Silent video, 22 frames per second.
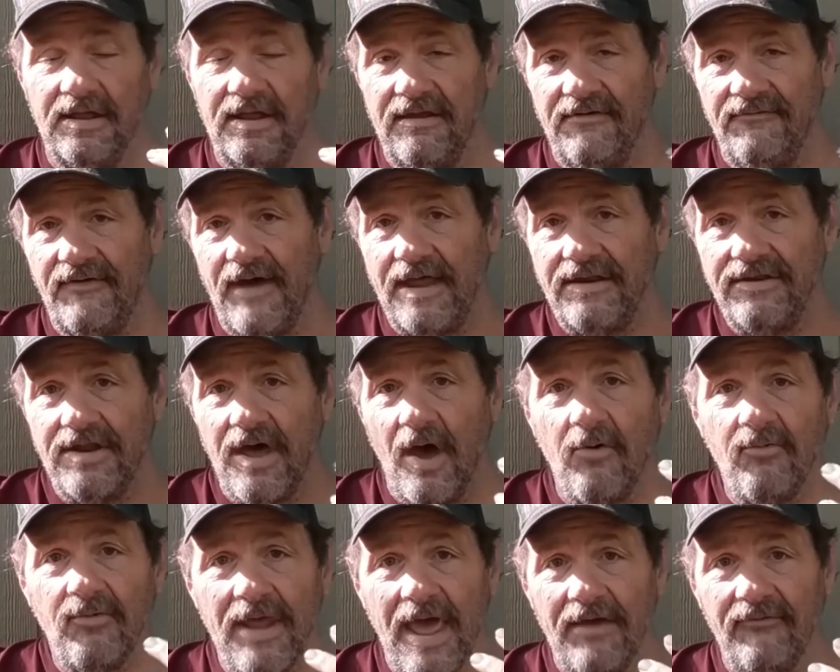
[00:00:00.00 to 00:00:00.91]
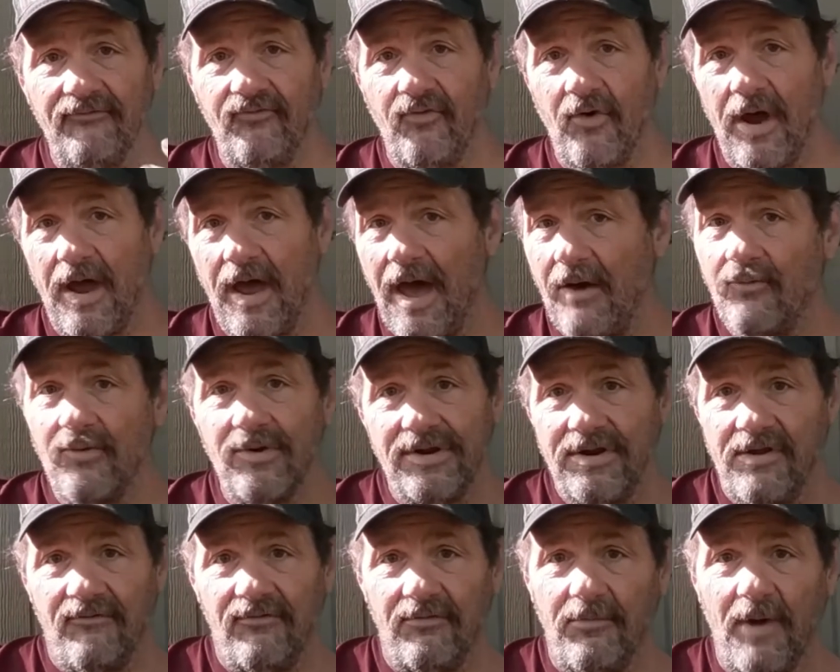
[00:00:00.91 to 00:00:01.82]
And if I'd known that before, I would
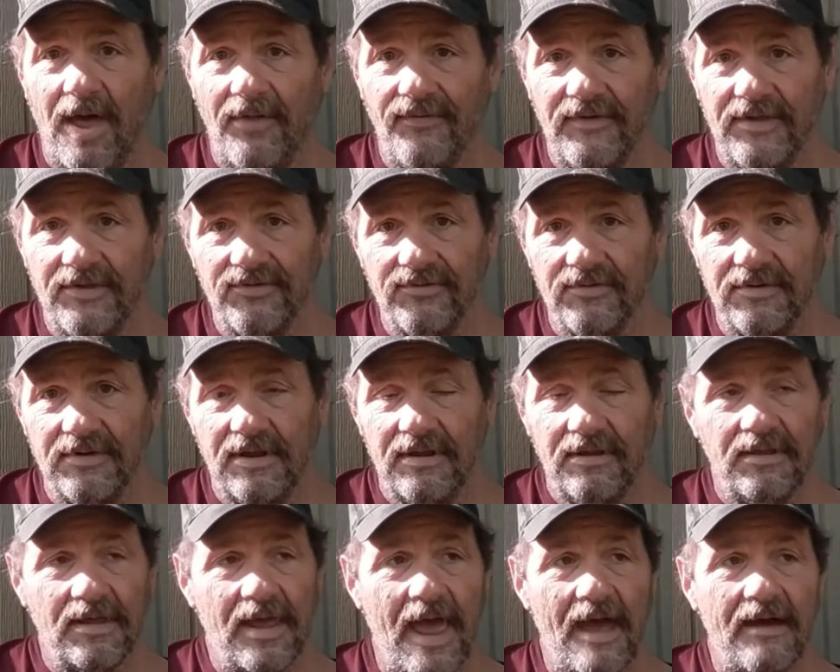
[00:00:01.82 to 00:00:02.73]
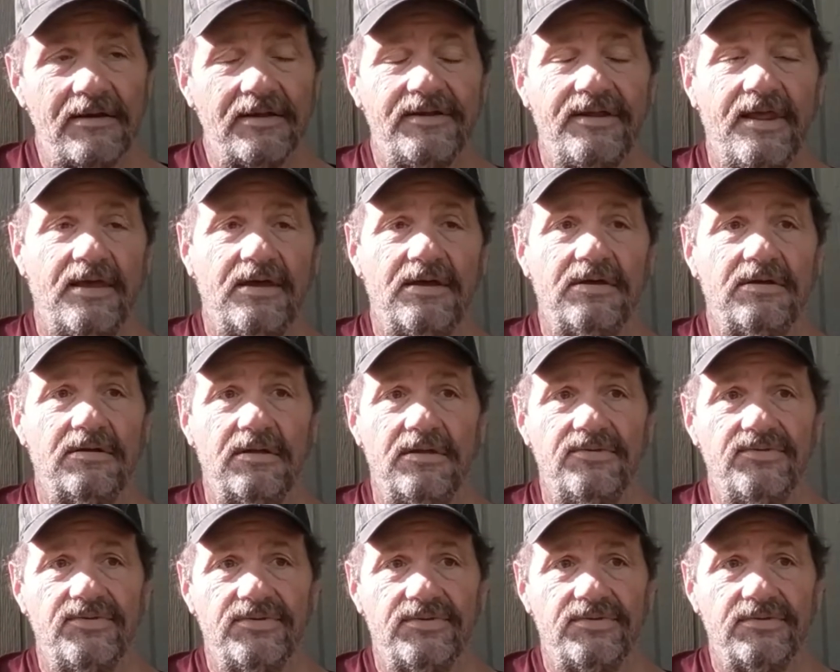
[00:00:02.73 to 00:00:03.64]
never bought this one.
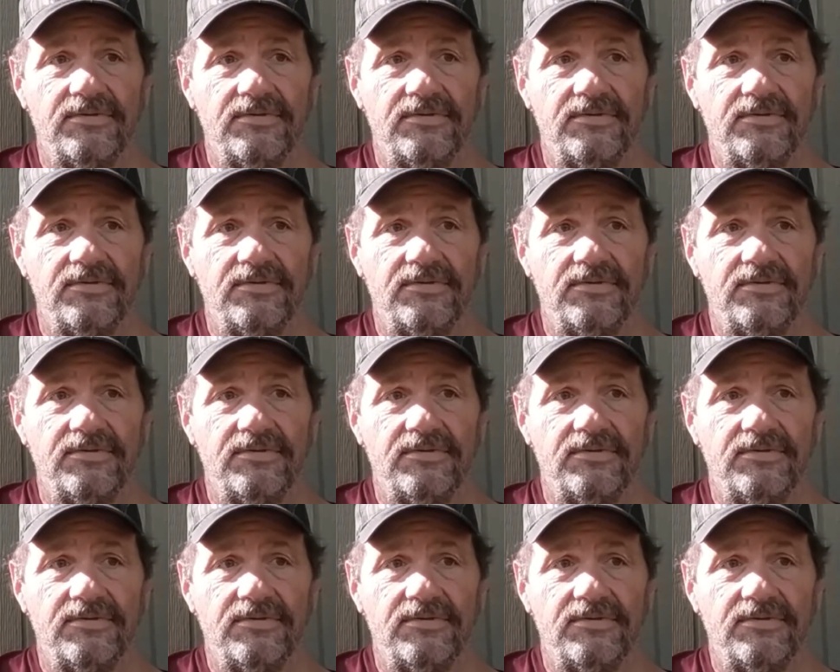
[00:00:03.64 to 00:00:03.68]
Alcatel is,